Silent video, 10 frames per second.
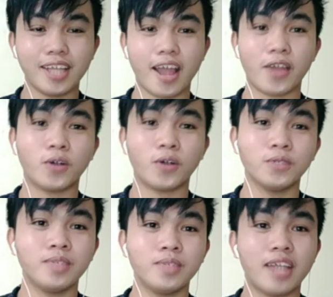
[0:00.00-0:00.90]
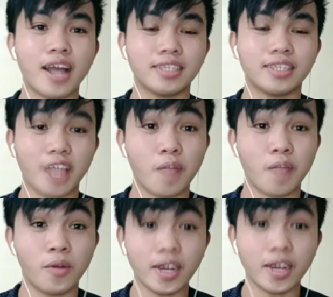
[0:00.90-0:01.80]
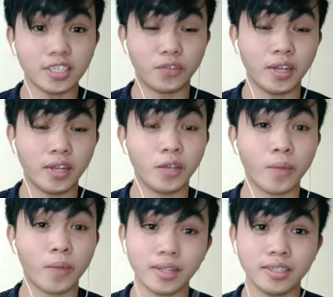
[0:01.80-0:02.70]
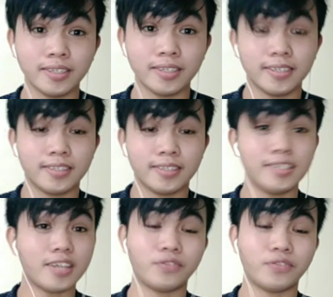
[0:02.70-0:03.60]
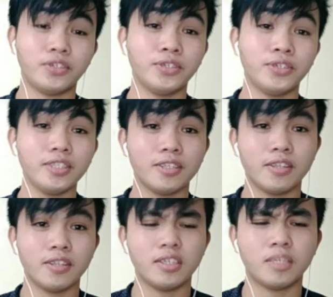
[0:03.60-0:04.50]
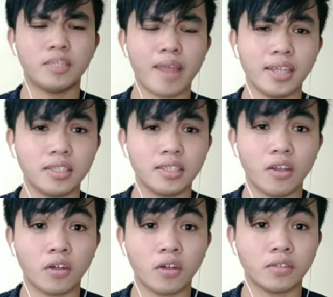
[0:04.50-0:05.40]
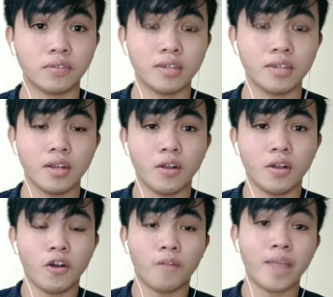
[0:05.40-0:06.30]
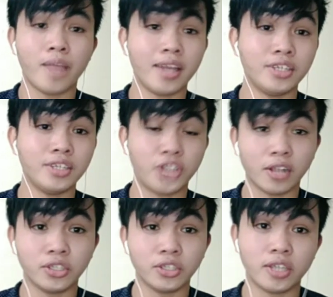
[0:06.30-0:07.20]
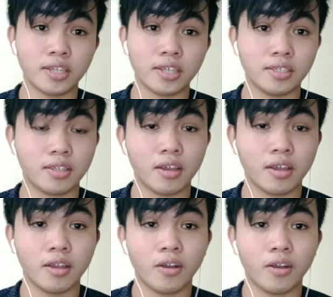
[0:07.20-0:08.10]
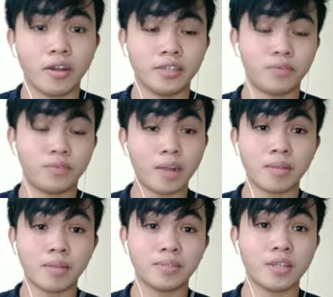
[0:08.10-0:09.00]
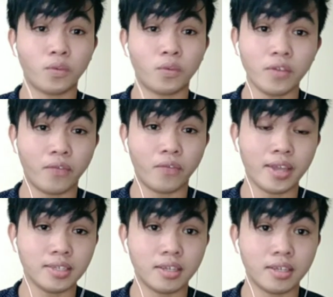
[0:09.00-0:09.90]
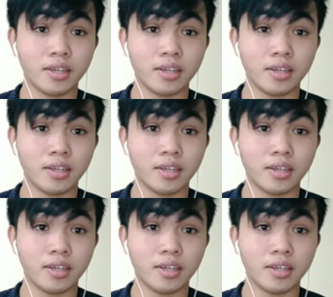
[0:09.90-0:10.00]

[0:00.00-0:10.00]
I hope that everyone is feeling well this afternoon, despite of many challenges and problems that we face